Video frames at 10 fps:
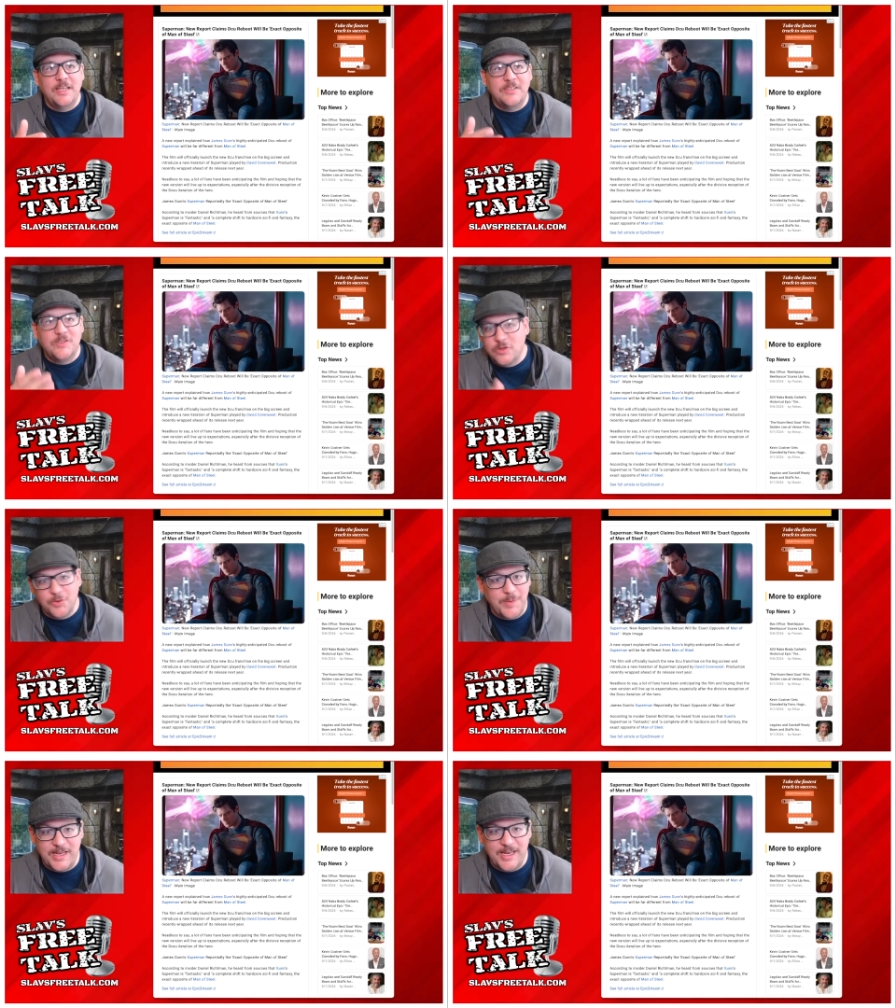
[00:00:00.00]

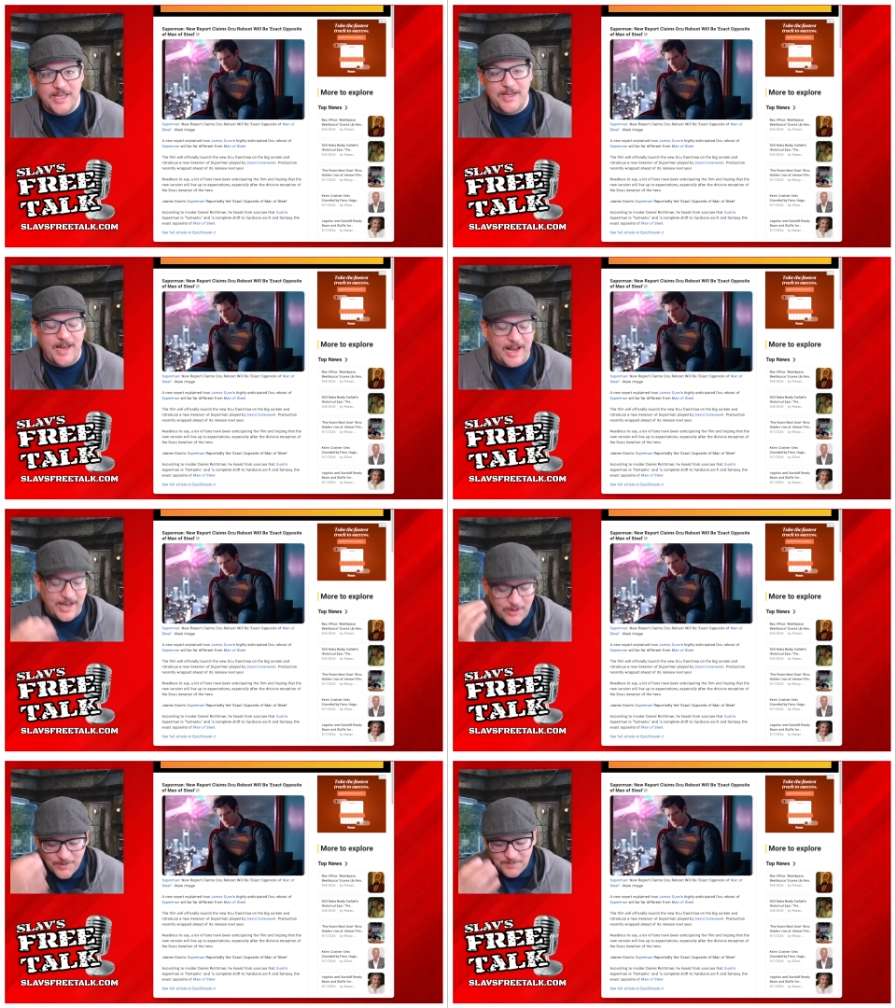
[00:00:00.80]
social media and I
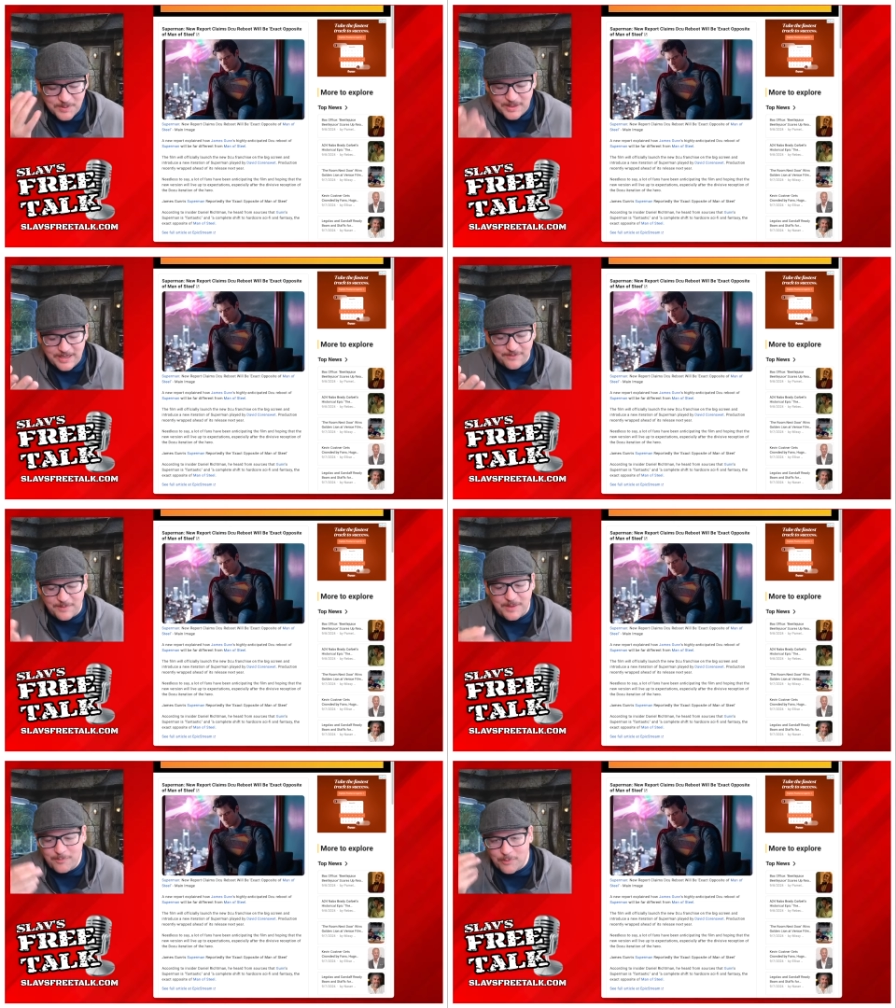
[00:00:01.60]
couldn't believe
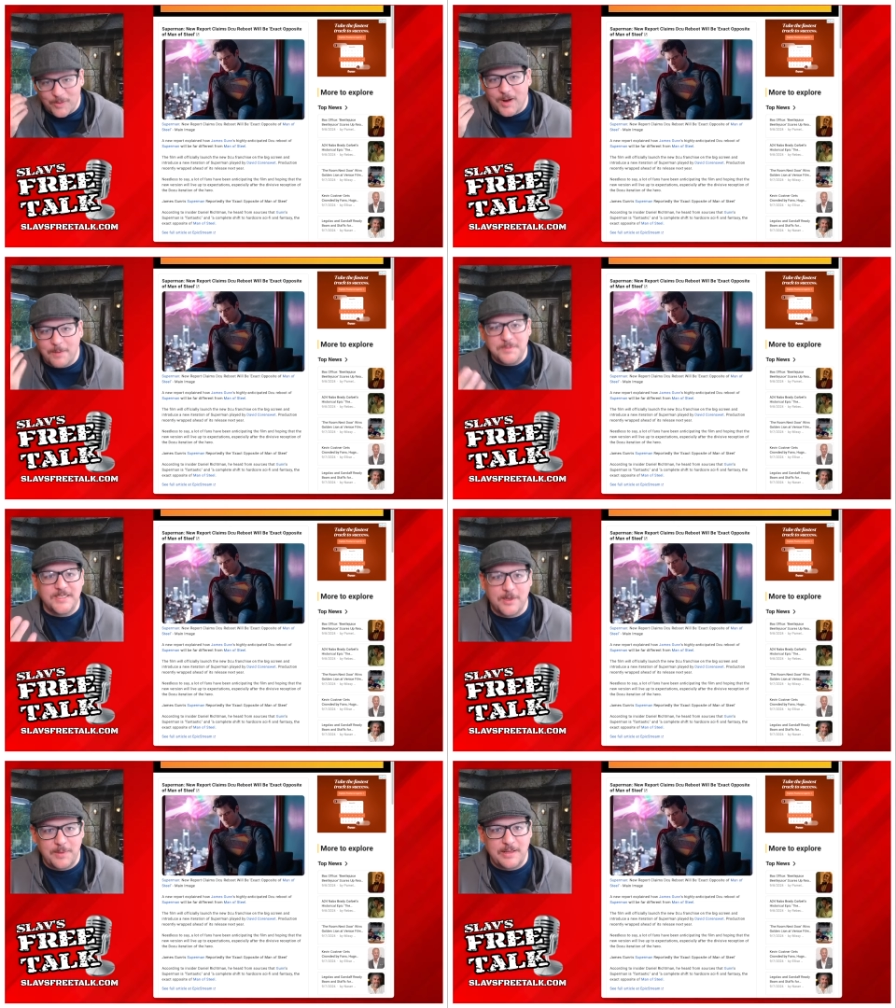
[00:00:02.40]
that people were
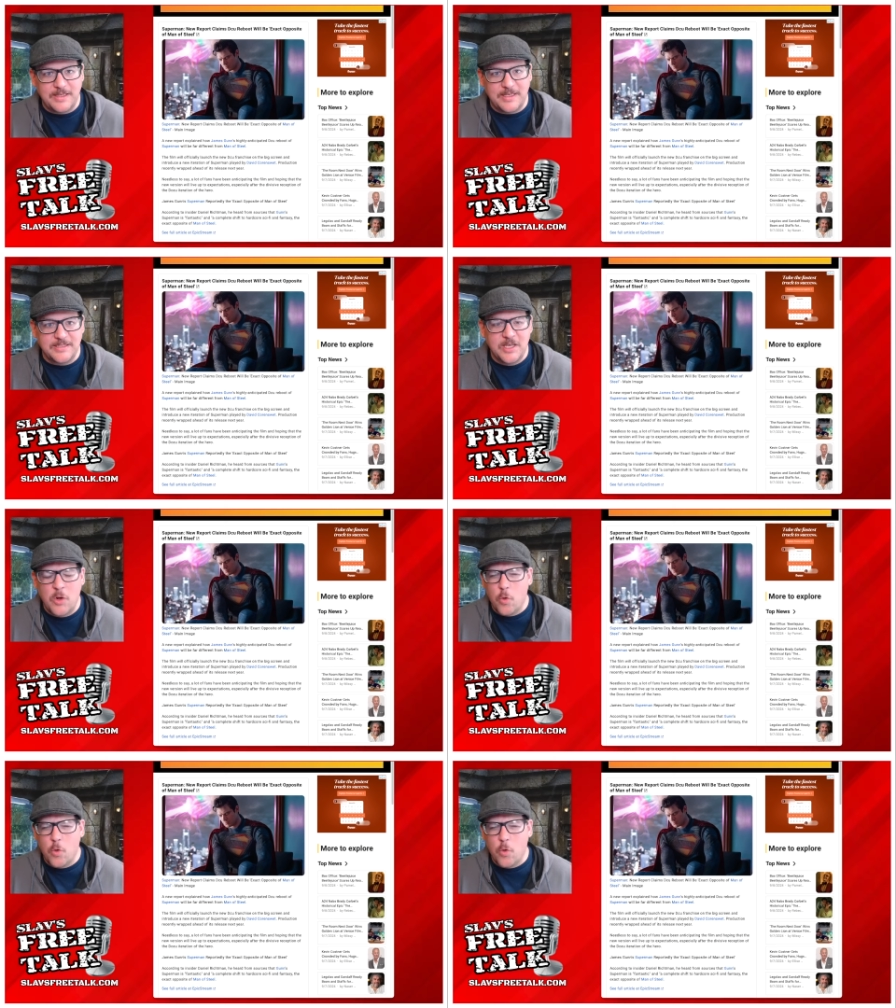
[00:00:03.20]
upset about this